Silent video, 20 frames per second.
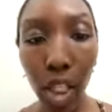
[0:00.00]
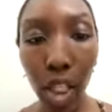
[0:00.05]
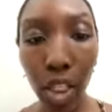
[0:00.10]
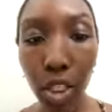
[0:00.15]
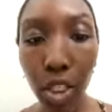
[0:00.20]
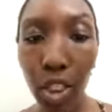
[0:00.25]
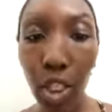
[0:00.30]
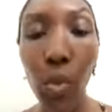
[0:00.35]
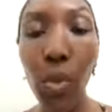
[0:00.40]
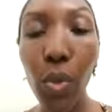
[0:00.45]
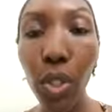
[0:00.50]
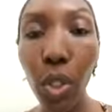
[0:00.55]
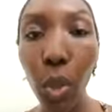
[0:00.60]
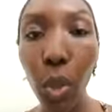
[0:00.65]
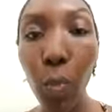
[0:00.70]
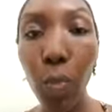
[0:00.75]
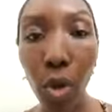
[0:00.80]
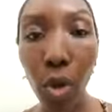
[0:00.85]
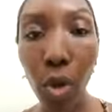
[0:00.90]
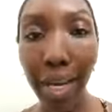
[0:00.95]
someone
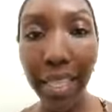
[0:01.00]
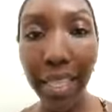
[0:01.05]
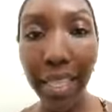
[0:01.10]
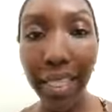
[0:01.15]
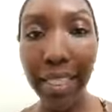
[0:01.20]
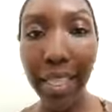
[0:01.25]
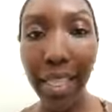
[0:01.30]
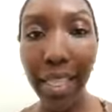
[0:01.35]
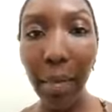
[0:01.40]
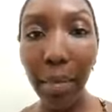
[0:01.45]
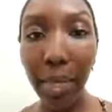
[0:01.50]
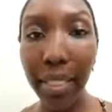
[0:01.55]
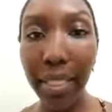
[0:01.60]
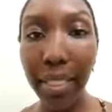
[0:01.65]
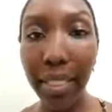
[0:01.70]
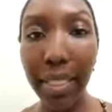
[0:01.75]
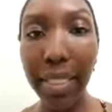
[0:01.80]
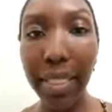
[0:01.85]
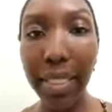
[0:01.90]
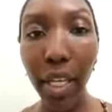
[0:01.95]
you brought into the
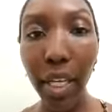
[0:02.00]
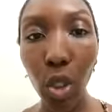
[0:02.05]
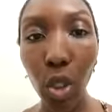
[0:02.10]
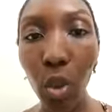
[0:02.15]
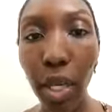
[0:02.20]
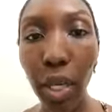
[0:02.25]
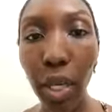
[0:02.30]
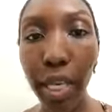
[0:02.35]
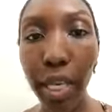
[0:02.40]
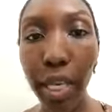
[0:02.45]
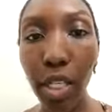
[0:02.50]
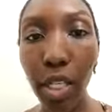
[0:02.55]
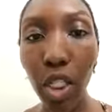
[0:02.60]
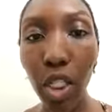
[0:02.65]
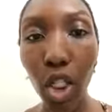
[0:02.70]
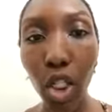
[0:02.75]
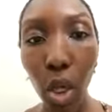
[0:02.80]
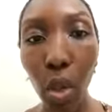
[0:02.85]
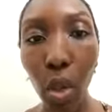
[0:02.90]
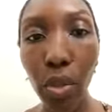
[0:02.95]
business that you can
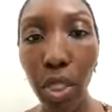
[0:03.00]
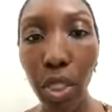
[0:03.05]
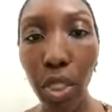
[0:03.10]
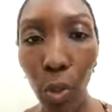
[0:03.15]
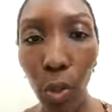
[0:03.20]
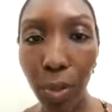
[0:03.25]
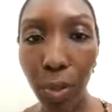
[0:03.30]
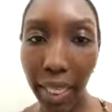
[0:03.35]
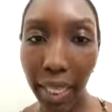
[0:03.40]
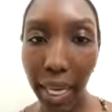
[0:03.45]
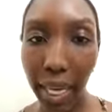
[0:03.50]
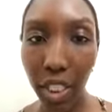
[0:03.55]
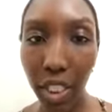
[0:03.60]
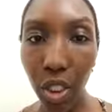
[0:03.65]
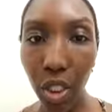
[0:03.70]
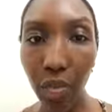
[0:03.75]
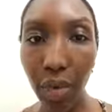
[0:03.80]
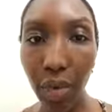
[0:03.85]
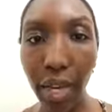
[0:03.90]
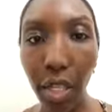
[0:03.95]
show the
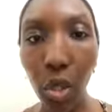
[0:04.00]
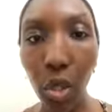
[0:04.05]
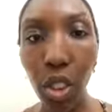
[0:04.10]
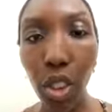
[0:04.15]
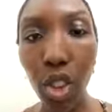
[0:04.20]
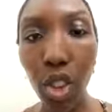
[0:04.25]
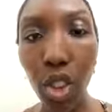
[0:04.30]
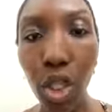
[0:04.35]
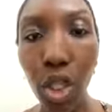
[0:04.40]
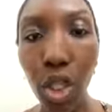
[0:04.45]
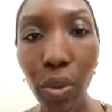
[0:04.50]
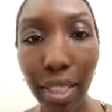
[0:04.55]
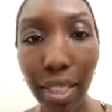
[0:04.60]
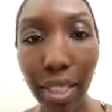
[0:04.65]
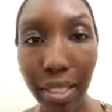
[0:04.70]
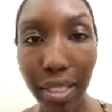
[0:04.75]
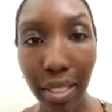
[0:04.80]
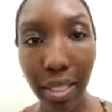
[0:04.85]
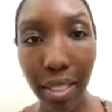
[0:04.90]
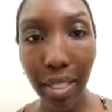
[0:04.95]
duplication, right? You can show the
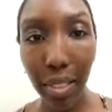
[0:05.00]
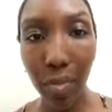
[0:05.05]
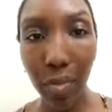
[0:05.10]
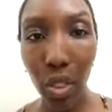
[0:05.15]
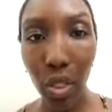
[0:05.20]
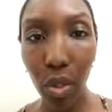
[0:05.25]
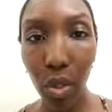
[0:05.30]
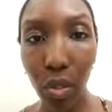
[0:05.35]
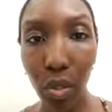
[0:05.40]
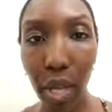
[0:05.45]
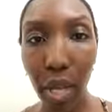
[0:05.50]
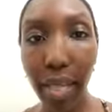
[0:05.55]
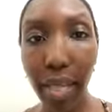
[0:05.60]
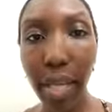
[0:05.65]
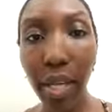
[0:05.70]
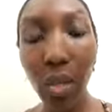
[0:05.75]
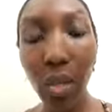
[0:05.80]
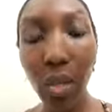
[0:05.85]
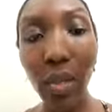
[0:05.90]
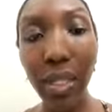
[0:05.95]
system to,
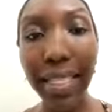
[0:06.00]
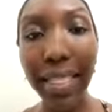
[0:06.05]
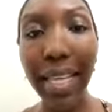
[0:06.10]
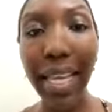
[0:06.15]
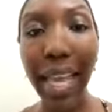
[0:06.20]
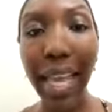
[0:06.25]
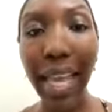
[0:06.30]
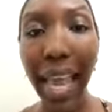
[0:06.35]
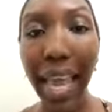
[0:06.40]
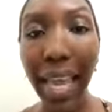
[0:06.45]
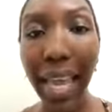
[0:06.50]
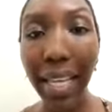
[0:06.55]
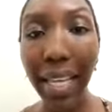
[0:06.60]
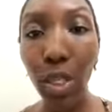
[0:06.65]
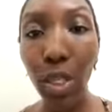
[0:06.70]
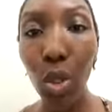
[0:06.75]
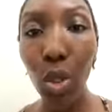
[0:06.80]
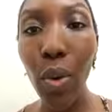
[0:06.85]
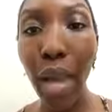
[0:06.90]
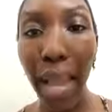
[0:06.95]
that you can say, hey,
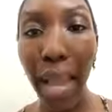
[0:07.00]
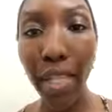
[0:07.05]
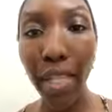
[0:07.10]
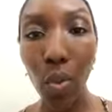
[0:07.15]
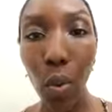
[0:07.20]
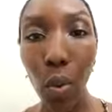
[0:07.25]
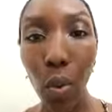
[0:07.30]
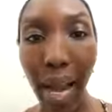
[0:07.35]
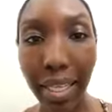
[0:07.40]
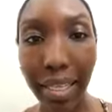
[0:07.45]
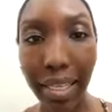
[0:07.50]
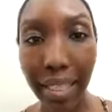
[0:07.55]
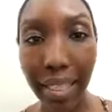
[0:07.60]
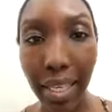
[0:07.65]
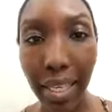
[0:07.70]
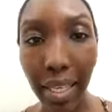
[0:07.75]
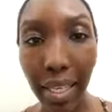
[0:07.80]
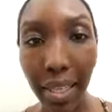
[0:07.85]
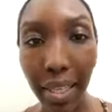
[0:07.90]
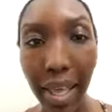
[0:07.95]
do X, Y,
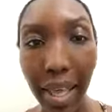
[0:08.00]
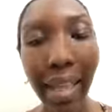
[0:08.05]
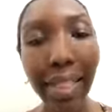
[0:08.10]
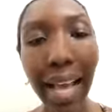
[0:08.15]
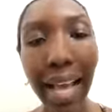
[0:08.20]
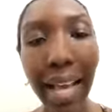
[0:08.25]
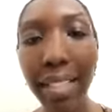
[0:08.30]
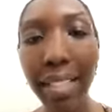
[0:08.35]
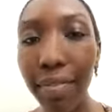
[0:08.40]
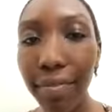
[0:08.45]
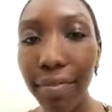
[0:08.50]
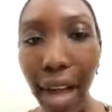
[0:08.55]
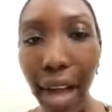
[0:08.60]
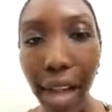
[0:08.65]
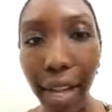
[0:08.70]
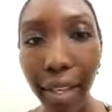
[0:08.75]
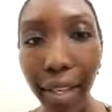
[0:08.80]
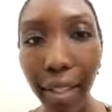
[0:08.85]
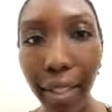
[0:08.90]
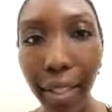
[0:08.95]
Z. That's
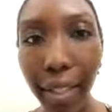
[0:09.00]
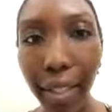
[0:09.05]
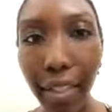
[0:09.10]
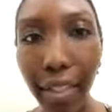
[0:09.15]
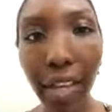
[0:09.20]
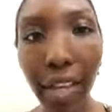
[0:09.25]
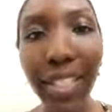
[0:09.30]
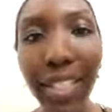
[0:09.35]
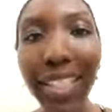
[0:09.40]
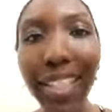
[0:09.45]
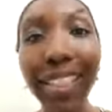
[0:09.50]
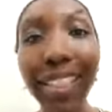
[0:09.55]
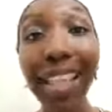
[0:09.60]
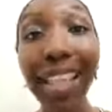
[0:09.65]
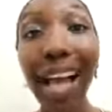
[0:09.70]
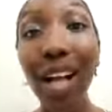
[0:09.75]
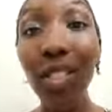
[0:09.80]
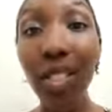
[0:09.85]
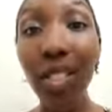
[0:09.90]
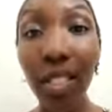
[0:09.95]
fine. There's
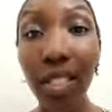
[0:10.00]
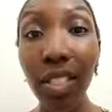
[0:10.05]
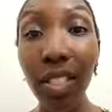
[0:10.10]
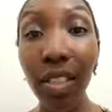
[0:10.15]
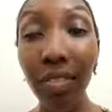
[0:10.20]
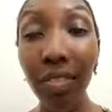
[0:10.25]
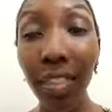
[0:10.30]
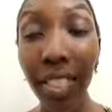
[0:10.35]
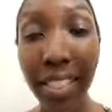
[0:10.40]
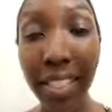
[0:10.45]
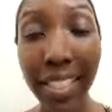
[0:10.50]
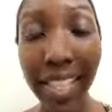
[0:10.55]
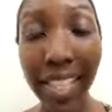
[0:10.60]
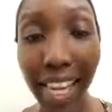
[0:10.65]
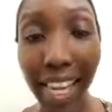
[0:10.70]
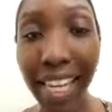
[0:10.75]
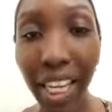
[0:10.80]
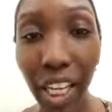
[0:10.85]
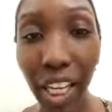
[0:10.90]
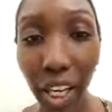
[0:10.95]
thousands of us
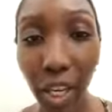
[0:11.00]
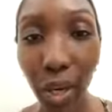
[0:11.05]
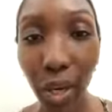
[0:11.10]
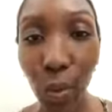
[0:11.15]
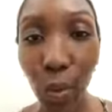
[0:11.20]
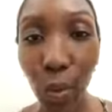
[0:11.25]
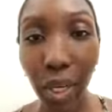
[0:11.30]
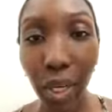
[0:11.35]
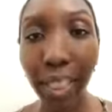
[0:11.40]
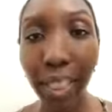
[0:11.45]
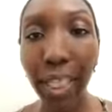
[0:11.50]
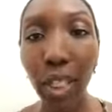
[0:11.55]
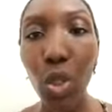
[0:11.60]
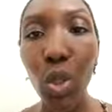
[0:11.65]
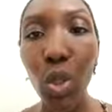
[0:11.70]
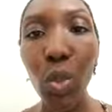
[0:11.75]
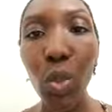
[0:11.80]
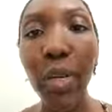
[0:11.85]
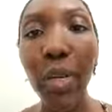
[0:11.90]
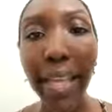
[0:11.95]
in here working
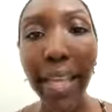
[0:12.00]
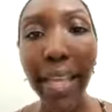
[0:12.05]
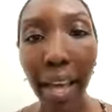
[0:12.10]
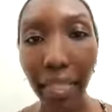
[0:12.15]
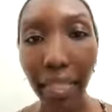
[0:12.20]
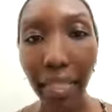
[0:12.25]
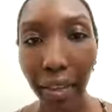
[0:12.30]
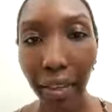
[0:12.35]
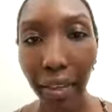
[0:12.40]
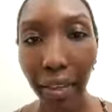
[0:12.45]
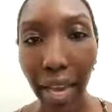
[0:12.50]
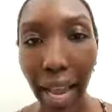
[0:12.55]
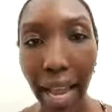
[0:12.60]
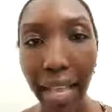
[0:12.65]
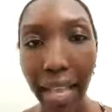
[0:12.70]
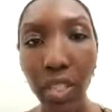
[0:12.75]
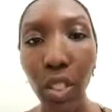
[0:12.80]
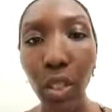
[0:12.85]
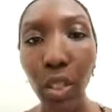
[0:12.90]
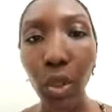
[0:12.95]
together
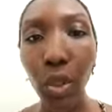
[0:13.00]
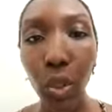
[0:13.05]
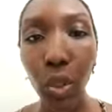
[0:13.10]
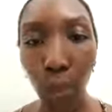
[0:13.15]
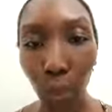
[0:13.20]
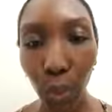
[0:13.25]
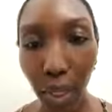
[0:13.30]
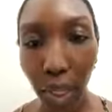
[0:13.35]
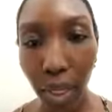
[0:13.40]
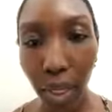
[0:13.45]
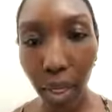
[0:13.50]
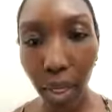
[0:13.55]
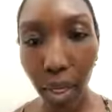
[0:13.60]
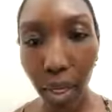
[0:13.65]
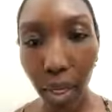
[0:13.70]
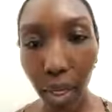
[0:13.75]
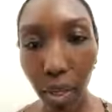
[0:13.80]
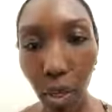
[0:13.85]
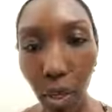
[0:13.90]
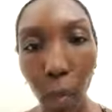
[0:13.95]
as a unit,
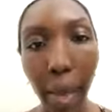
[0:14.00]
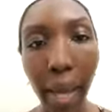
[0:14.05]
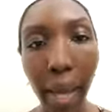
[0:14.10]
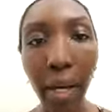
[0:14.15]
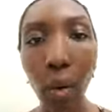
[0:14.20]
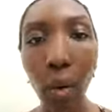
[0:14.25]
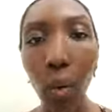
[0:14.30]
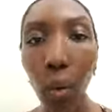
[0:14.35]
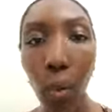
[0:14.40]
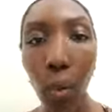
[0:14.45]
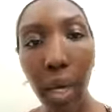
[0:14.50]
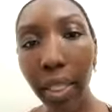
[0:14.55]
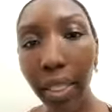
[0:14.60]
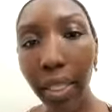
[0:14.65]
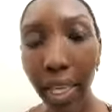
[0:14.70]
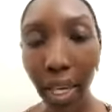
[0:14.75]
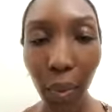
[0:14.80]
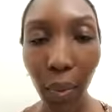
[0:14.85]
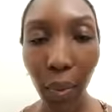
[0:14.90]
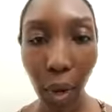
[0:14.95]
no matter what
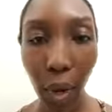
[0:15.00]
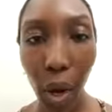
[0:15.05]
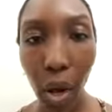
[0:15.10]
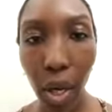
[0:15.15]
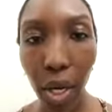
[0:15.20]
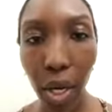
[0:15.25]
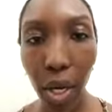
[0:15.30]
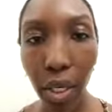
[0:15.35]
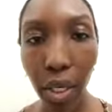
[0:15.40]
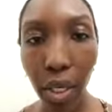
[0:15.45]
leg we're on.